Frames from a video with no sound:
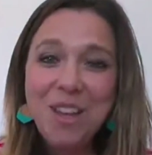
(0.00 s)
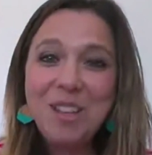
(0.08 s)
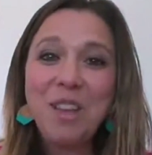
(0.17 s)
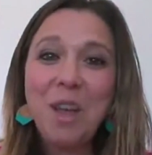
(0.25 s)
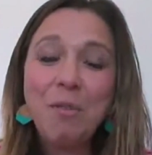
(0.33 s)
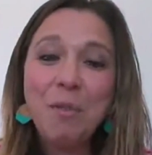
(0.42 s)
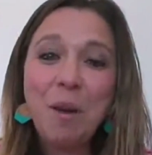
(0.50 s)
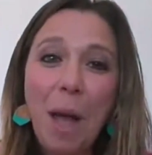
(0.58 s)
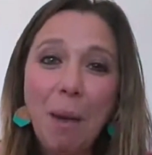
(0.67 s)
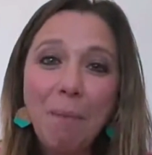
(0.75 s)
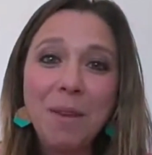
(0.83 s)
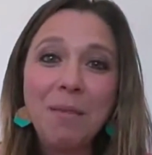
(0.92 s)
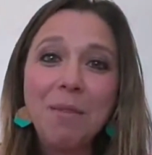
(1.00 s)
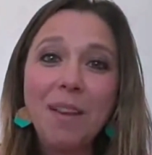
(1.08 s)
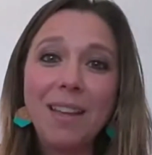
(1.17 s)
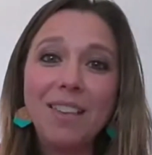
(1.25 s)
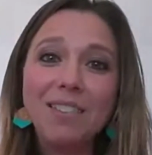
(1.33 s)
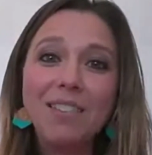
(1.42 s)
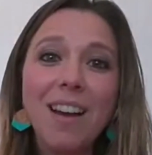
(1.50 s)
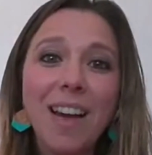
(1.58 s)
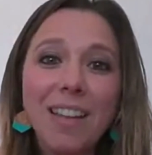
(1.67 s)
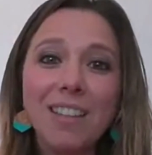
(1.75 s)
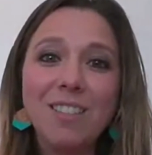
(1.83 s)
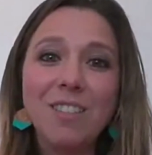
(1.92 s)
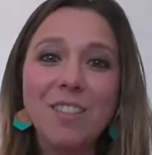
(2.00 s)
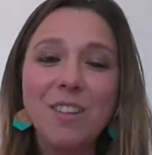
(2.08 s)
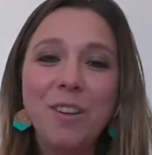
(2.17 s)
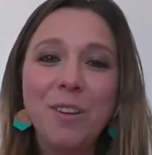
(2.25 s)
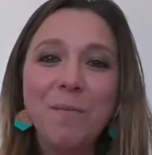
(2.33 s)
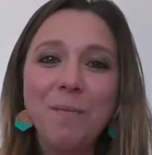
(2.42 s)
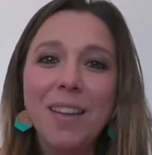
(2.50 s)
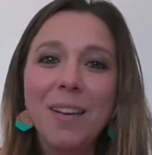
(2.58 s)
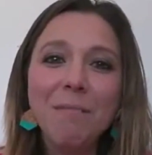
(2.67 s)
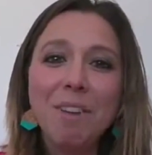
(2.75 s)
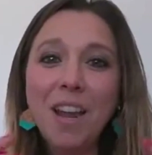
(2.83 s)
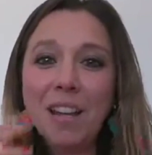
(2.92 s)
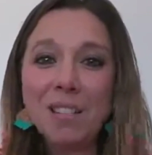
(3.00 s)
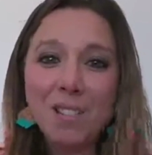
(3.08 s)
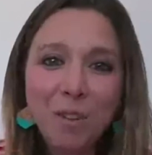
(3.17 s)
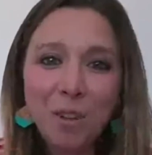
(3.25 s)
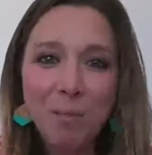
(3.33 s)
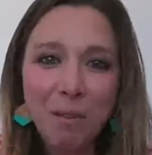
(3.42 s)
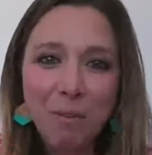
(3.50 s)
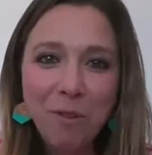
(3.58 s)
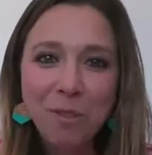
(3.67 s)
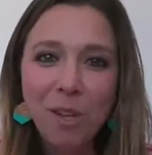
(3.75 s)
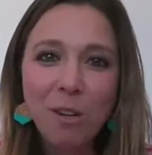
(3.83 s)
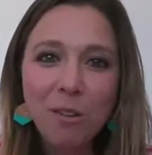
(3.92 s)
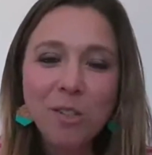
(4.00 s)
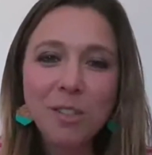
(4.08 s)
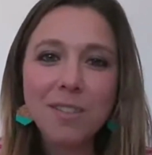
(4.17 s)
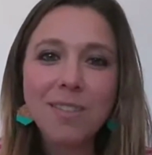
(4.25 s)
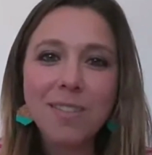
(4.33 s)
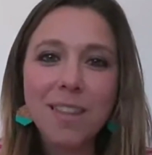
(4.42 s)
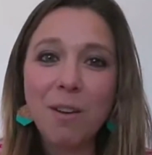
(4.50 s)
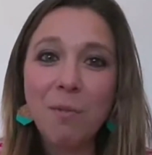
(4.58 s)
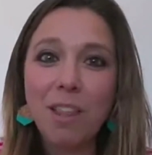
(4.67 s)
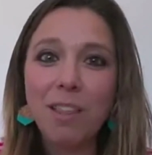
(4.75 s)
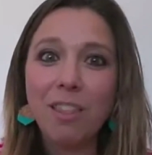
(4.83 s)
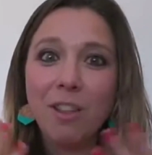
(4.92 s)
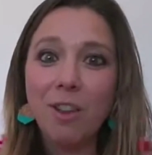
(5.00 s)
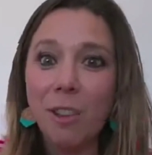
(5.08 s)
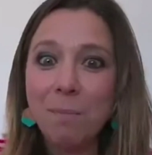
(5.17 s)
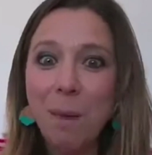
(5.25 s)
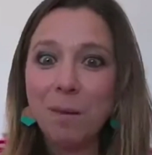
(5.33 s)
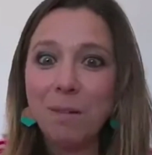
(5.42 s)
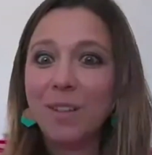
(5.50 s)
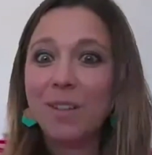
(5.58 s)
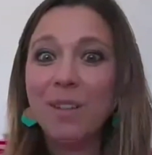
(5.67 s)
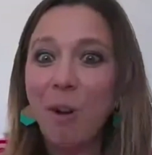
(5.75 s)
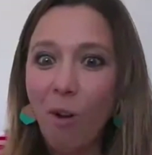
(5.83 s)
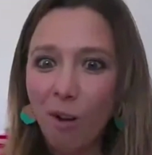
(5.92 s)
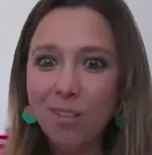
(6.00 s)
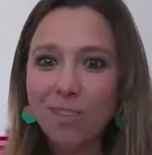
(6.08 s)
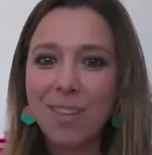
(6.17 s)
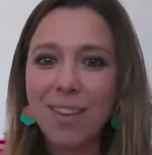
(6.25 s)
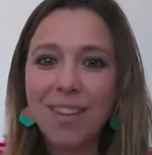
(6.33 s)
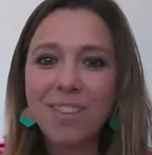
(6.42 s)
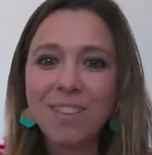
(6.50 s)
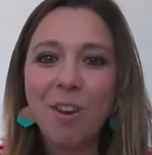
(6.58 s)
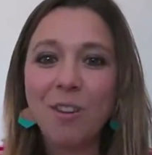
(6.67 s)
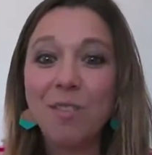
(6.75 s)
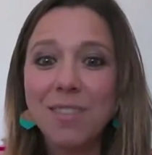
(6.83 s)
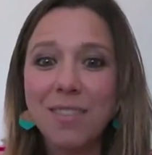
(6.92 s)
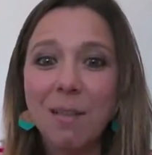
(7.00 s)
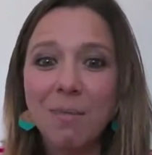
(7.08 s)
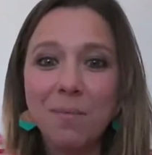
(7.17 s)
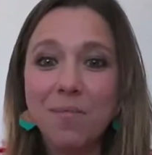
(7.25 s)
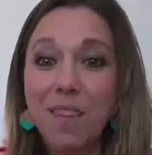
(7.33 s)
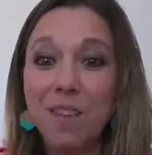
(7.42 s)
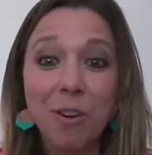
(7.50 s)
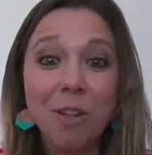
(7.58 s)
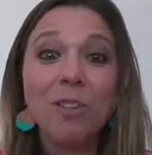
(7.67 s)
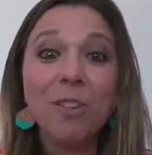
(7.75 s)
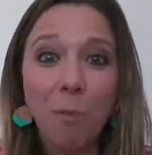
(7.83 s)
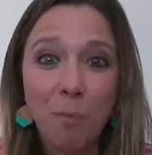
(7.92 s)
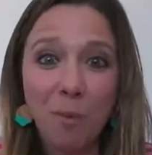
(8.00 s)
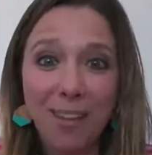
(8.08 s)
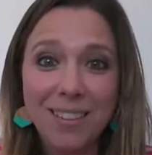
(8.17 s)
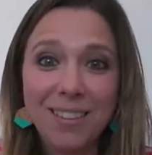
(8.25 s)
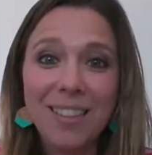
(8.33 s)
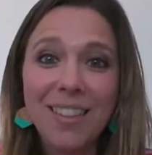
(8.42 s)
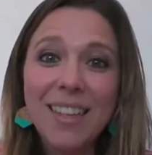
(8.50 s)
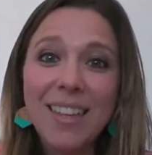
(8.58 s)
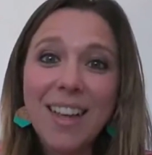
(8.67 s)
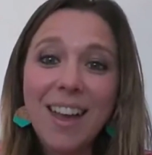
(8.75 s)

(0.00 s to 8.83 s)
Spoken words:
So what happened, we tried to brainstorm a few solutions and we thought about talk on some different topics.